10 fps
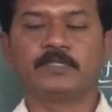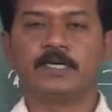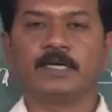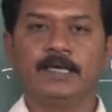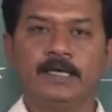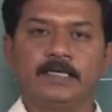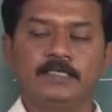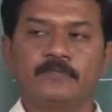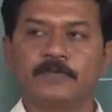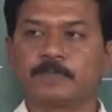that in
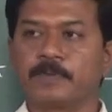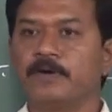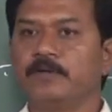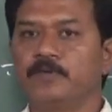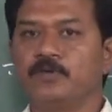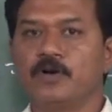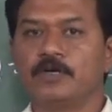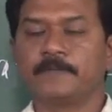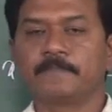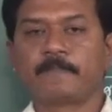the first problem you
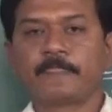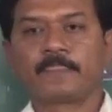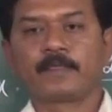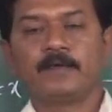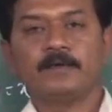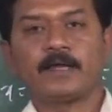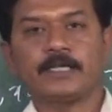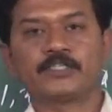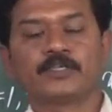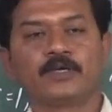got
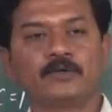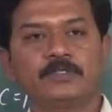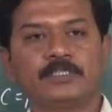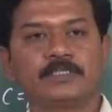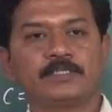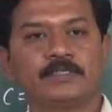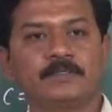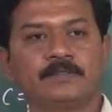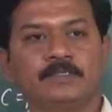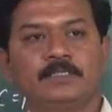rational roots
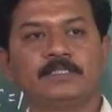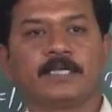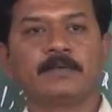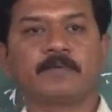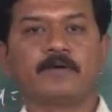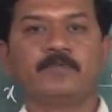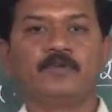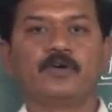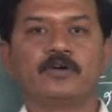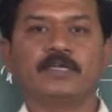In the second problem you
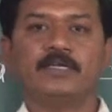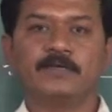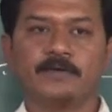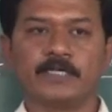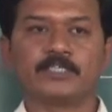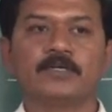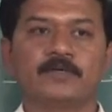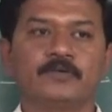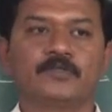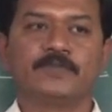got irrational
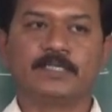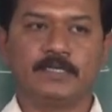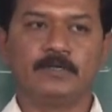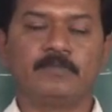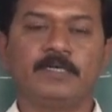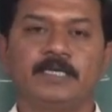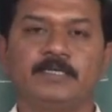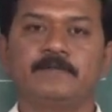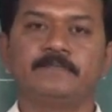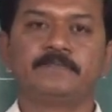roots with a
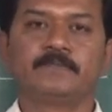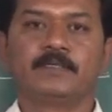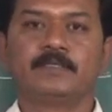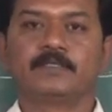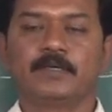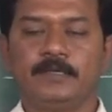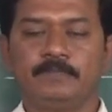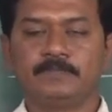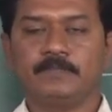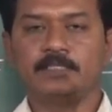denominator. Sorry,
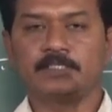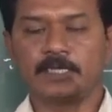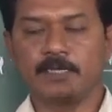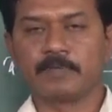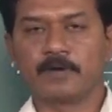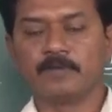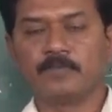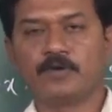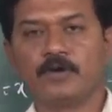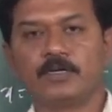in the second problem you
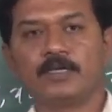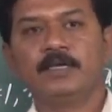got